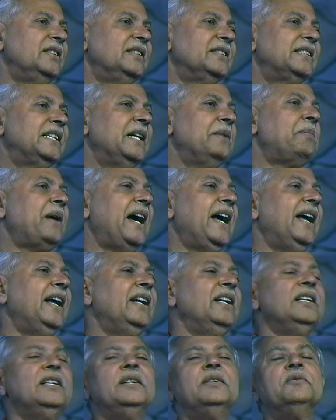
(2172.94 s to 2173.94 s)
say
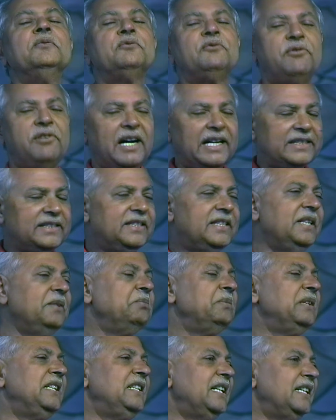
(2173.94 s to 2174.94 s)
by forty
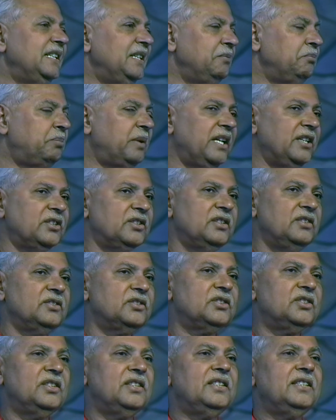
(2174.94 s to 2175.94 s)
million
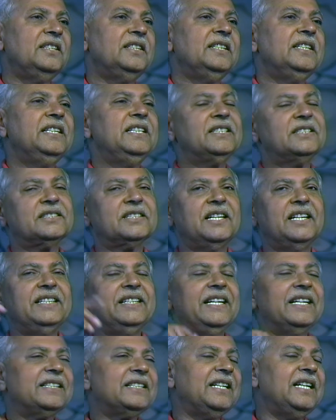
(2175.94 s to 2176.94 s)
impressions. He is
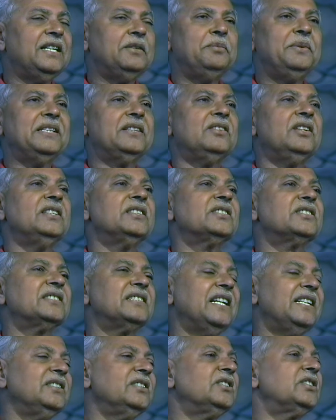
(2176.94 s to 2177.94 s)
connected with his
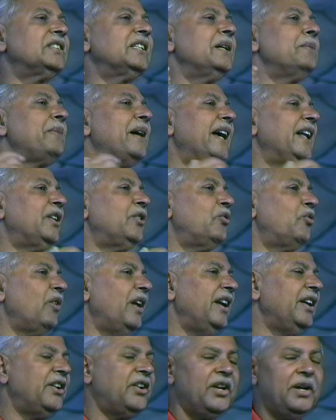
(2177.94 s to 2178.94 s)
son, say by
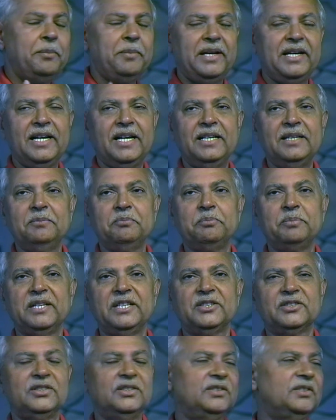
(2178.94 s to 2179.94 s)
twenty million
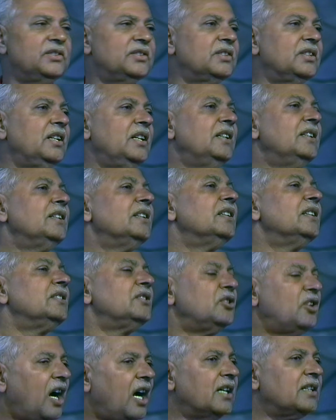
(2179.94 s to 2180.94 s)
impressions.
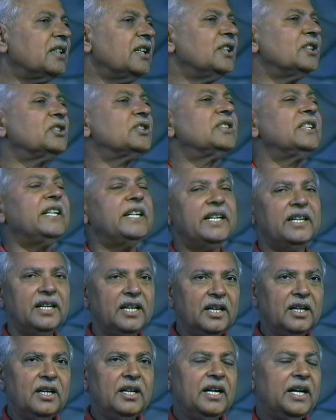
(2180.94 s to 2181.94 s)
Daughters,
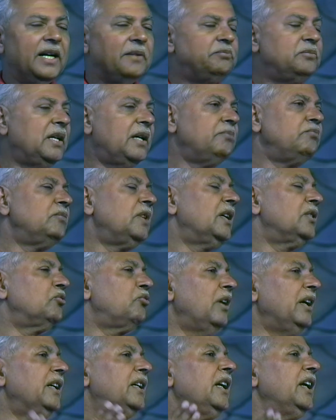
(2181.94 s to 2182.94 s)
say um, um,
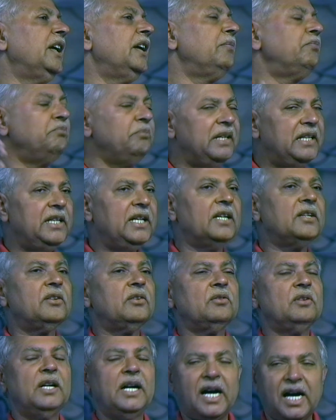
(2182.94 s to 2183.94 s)
twenty
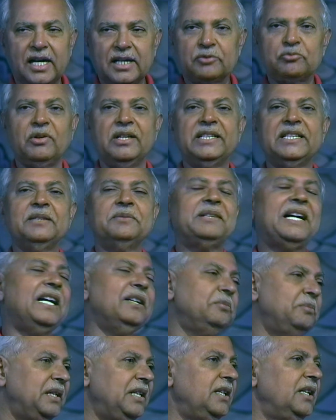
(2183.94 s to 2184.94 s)
million or
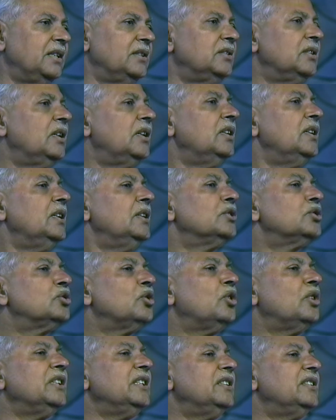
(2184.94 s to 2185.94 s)
twenty-five million.
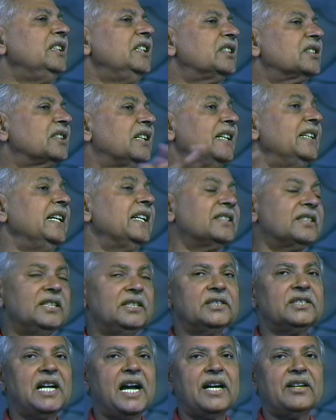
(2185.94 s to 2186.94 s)
So these
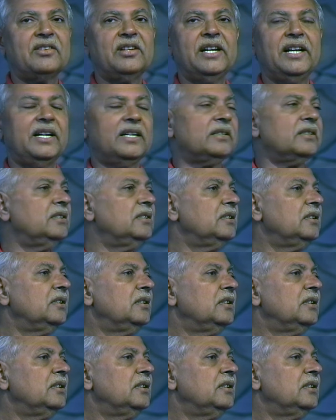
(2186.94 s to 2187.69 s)
connections are there.